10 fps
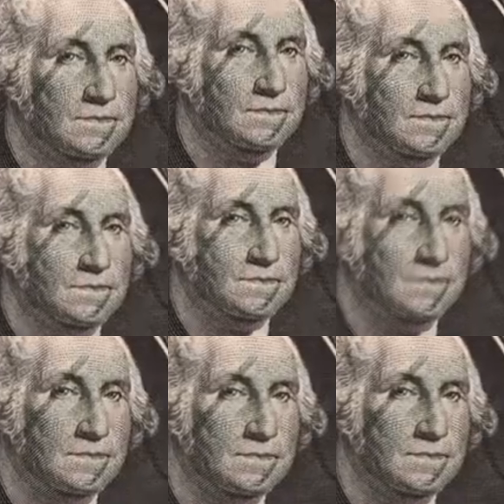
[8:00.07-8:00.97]
on it,
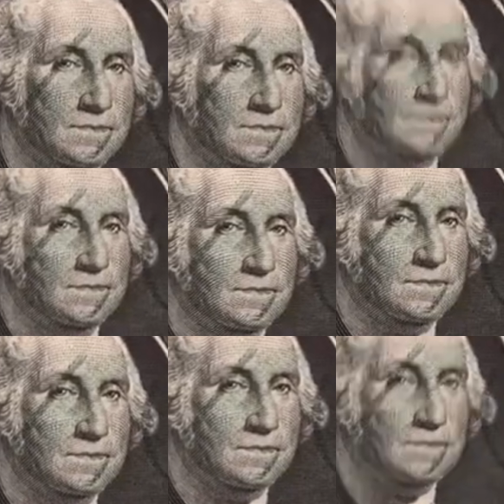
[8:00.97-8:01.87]
or
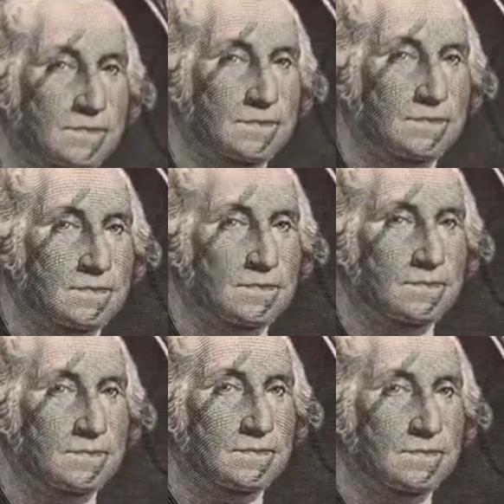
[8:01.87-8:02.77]
you know, the wrong
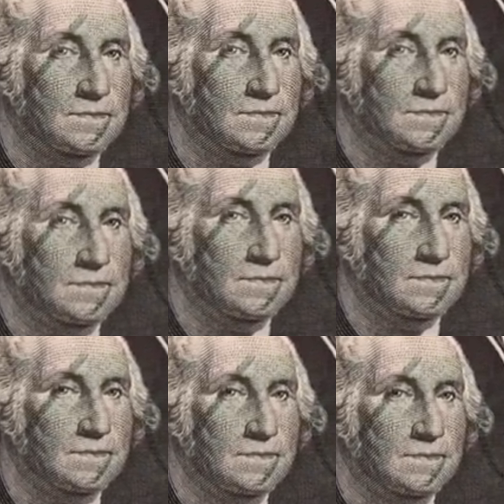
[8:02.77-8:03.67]
serial number,
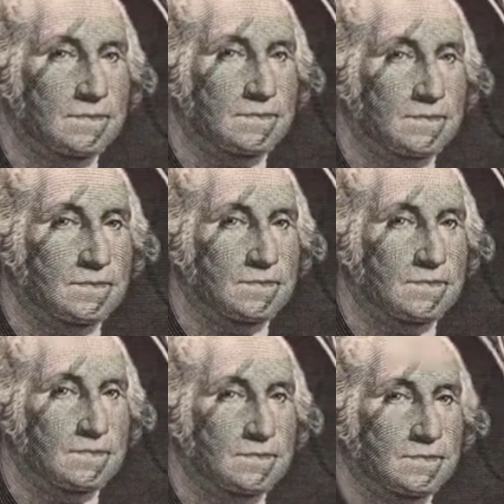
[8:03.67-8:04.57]

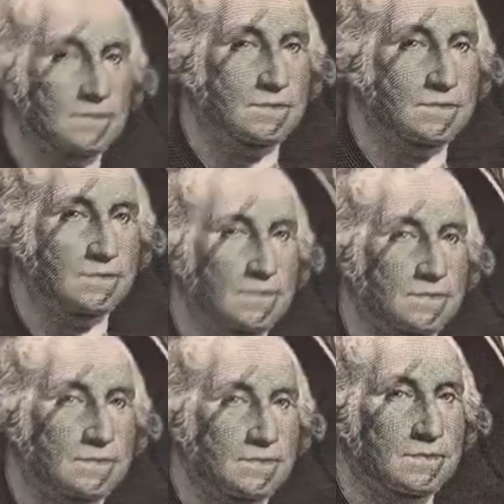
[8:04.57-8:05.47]
or the
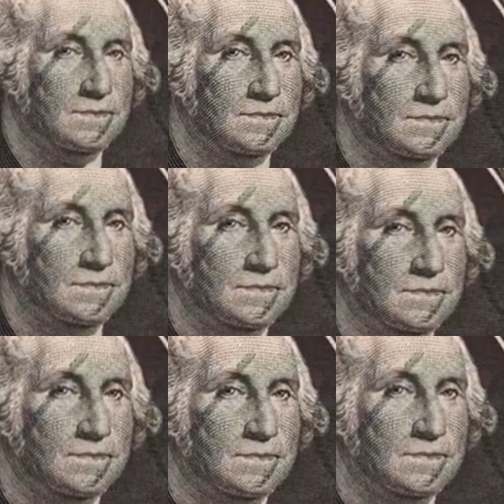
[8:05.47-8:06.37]
seal is
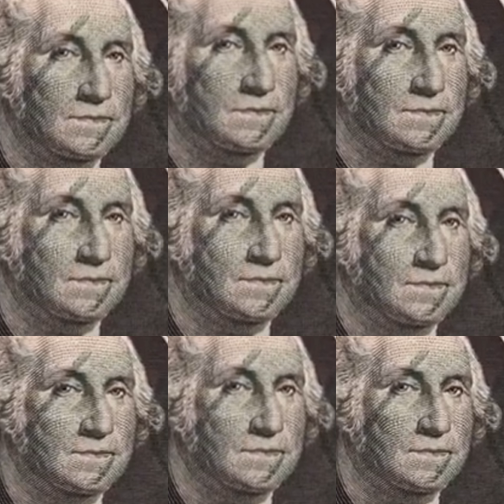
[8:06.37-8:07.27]
mislabeled or
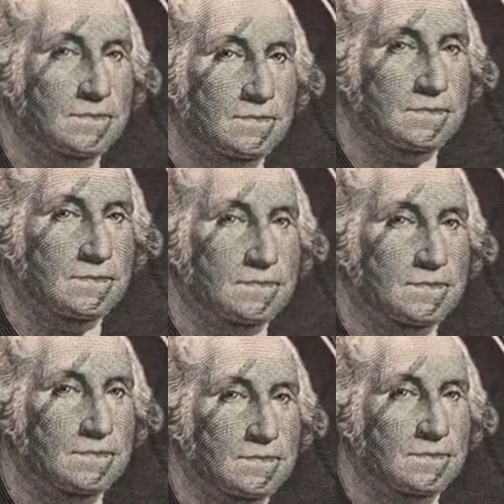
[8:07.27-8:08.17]

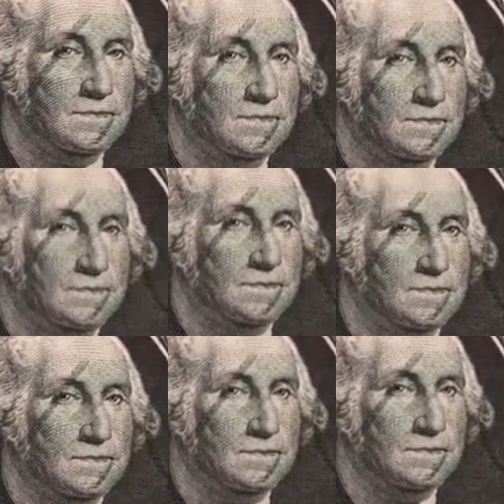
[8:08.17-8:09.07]
off-centered, or the bill is
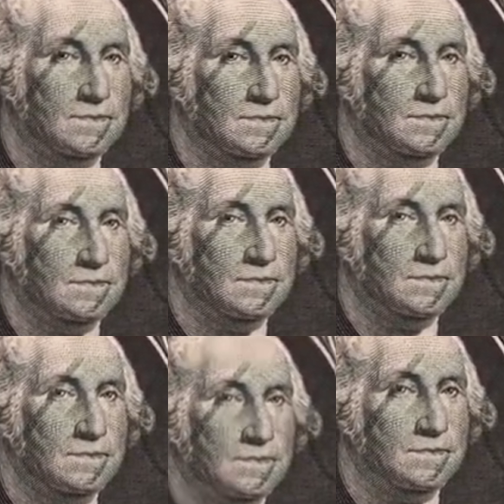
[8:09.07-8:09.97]
off-centered in
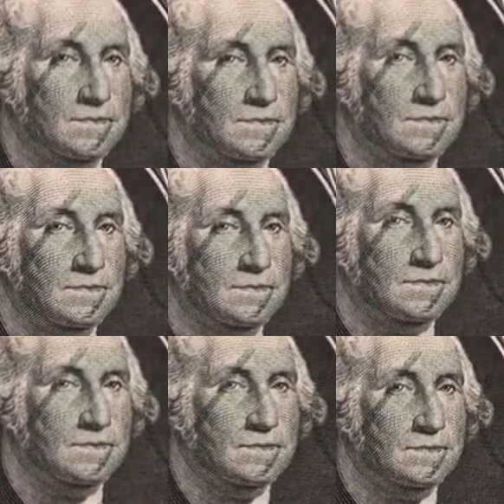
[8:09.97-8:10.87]
general,
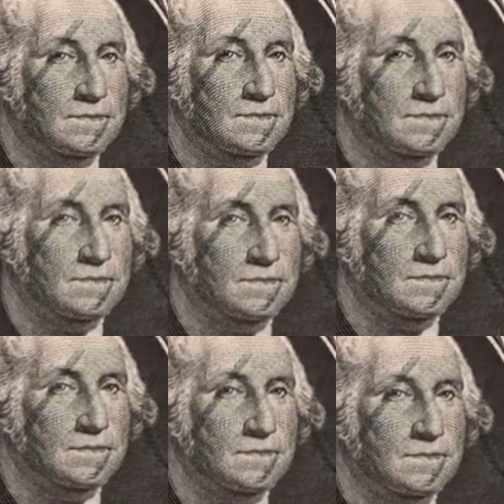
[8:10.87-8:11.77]
the more
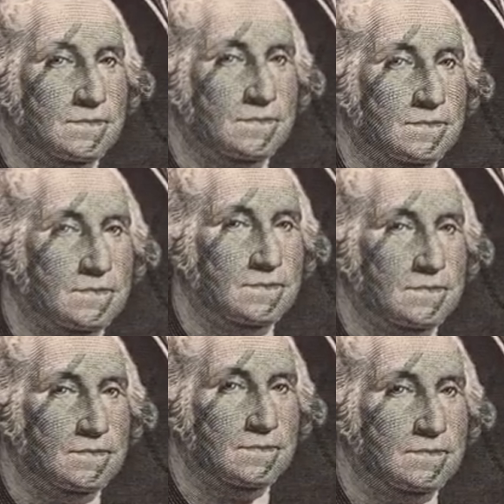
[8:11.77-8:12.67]
dramatic the
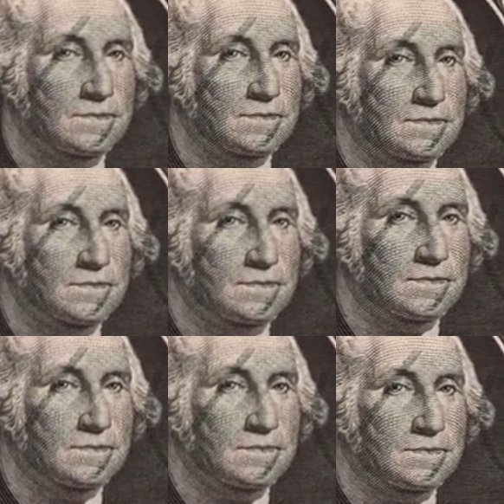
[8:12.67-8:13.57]
actual
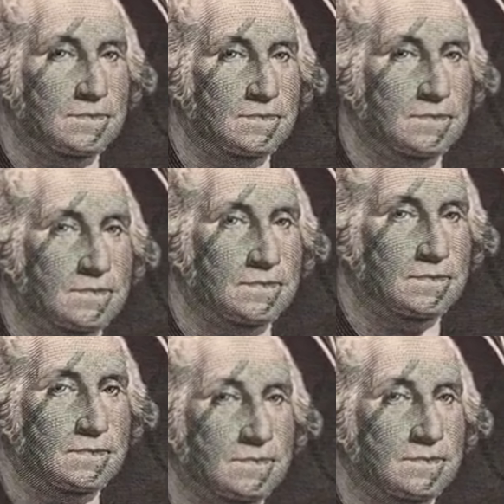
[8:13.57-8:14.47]
air
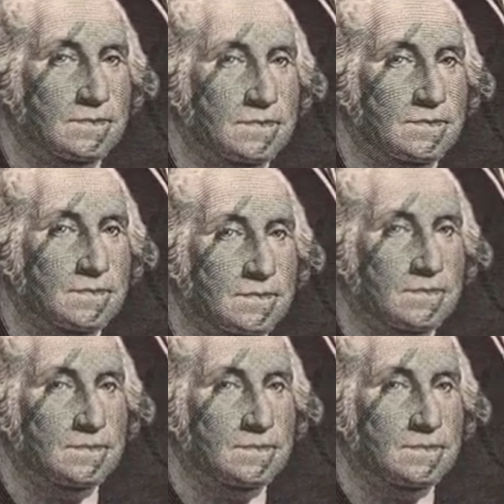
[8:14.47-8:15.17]
is, the more that it's actually